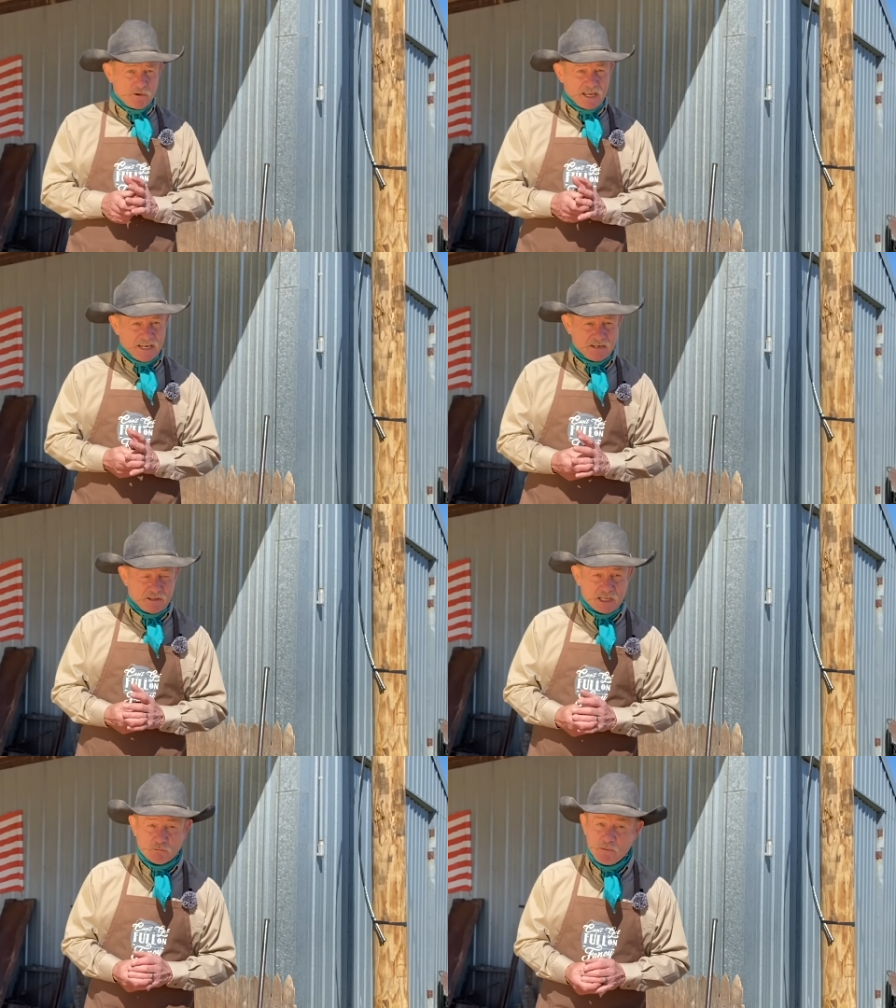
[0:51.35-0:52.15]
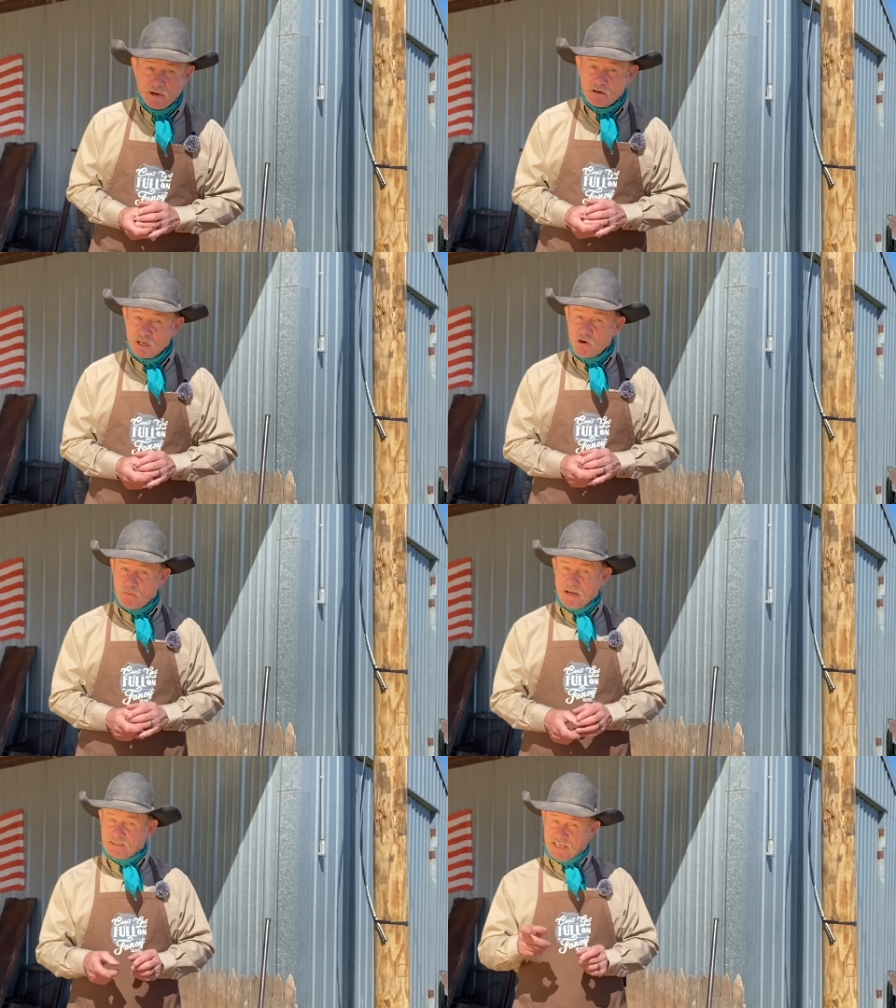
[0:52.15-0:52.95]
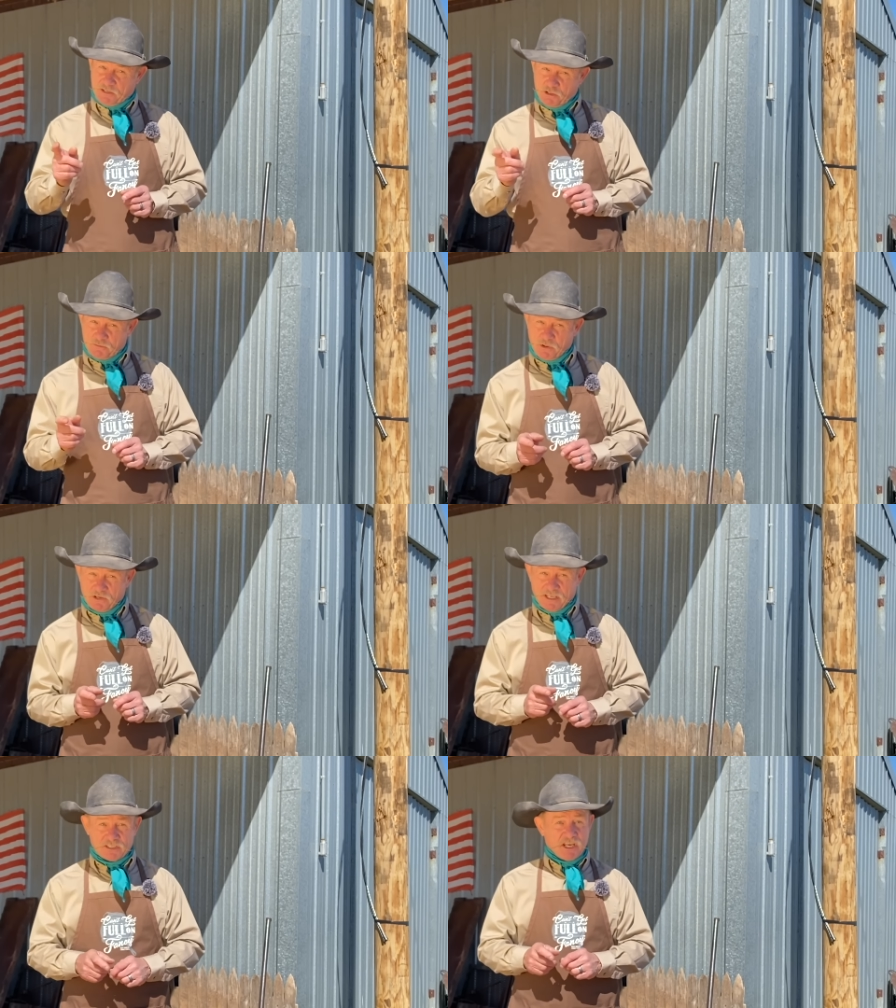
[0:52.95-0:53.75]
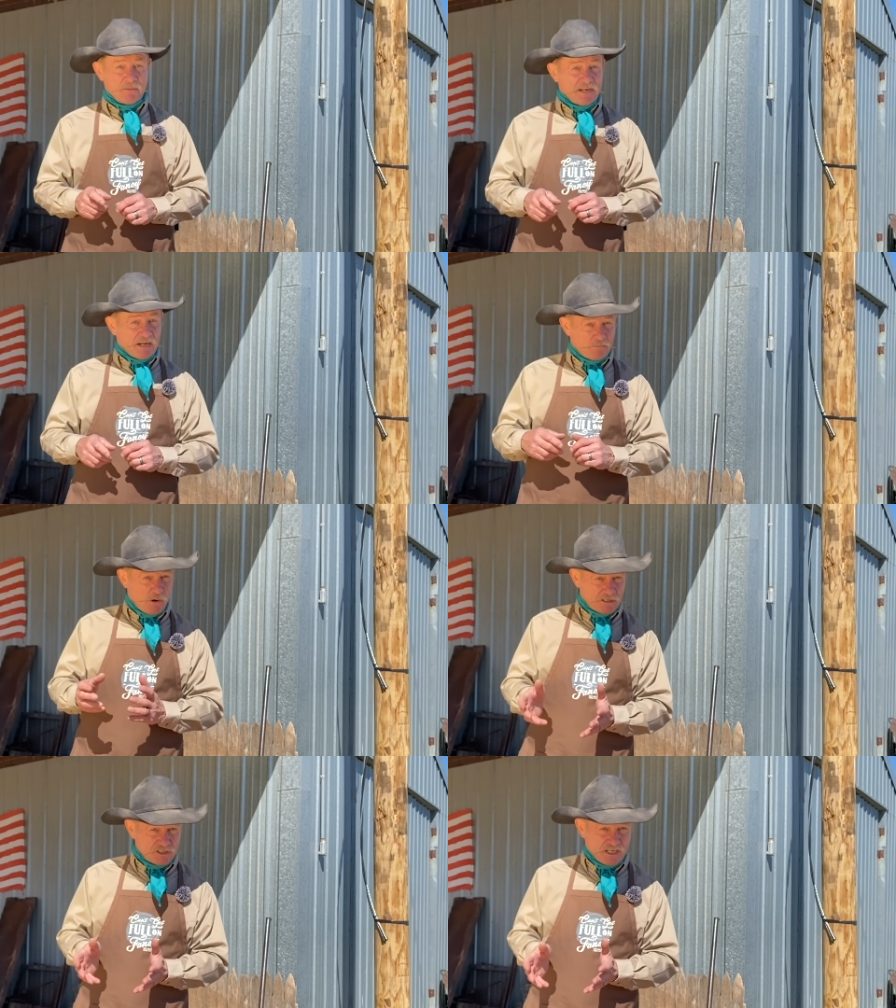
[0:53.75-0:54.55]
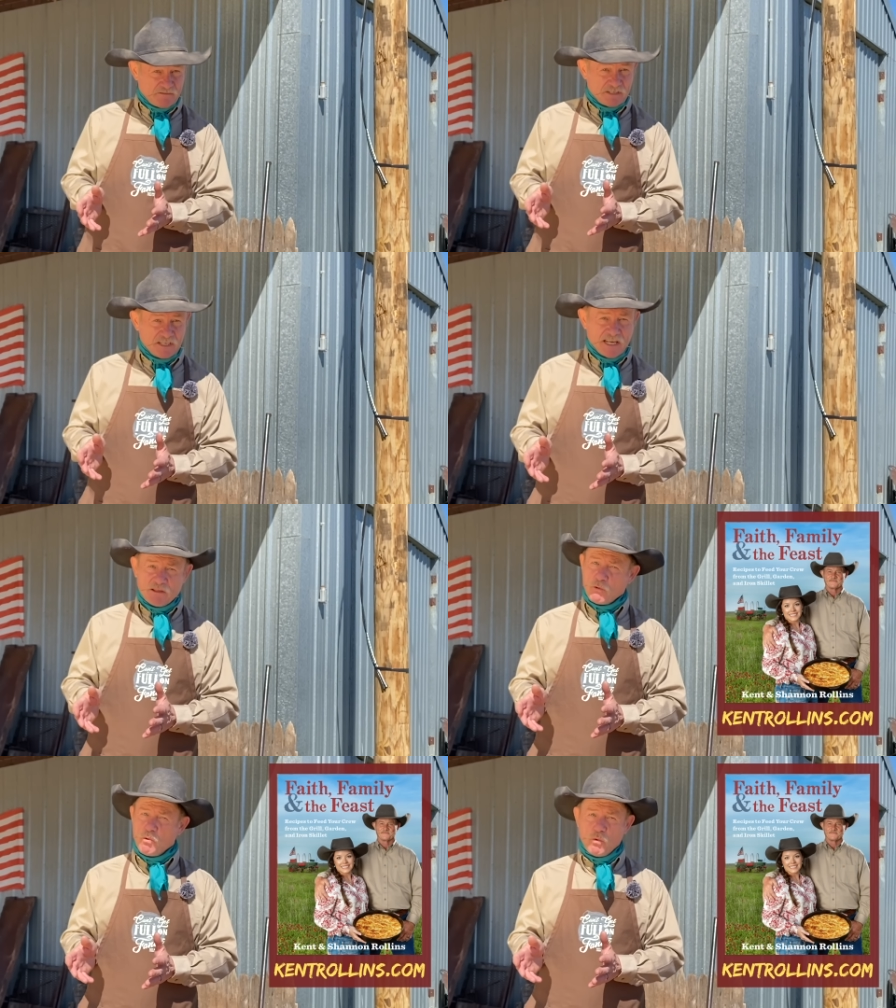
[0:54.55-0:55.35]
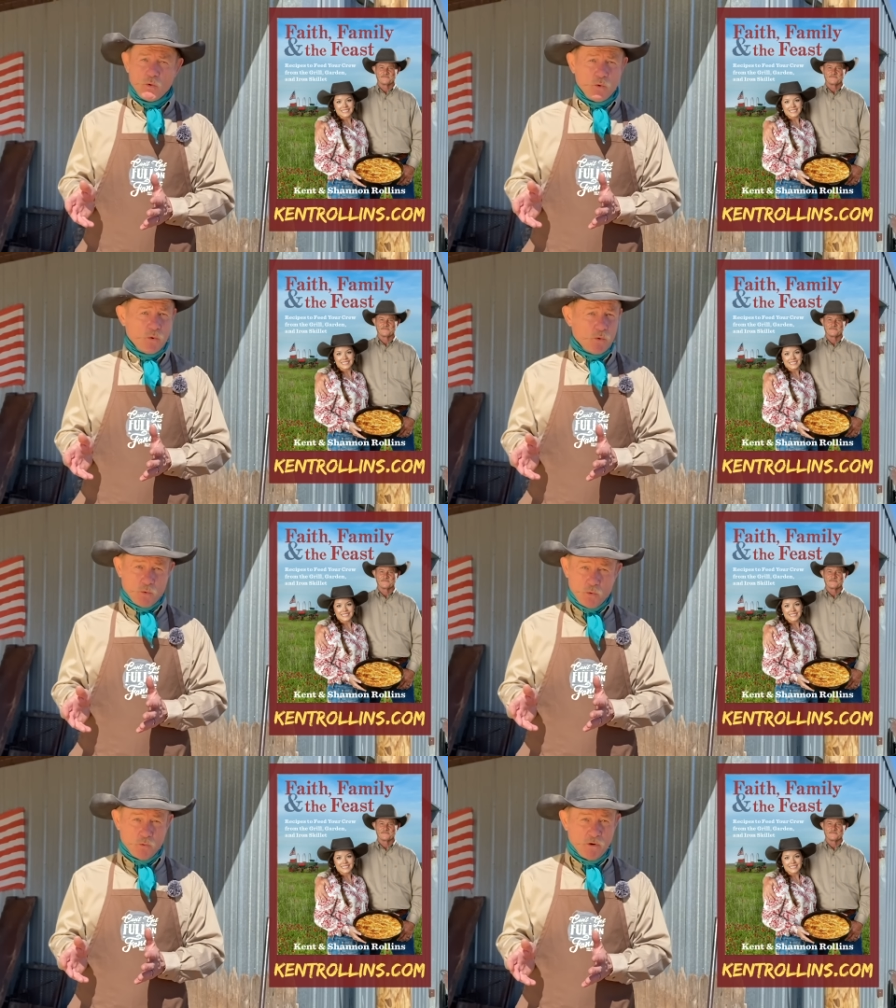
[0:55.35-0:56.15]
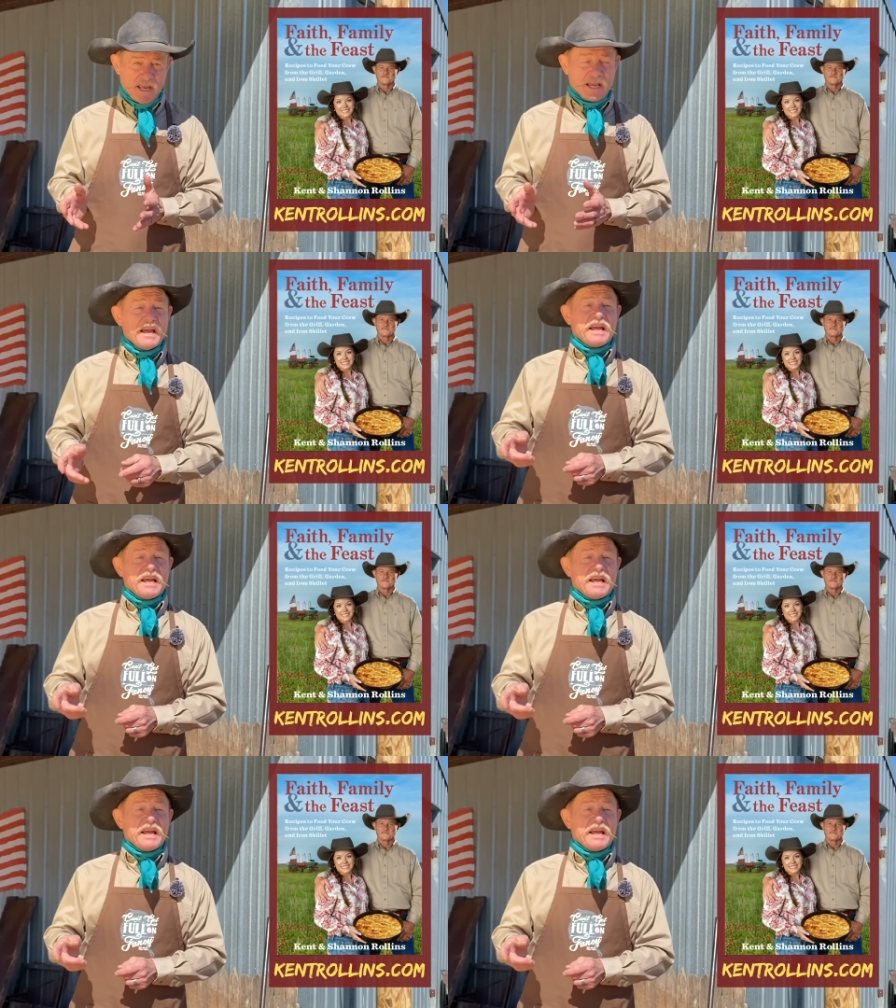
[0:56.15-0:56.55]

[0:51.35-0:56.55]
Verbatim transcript: we get into this, we better talk about that cookbook that's coming out March 17th. Woo-wee!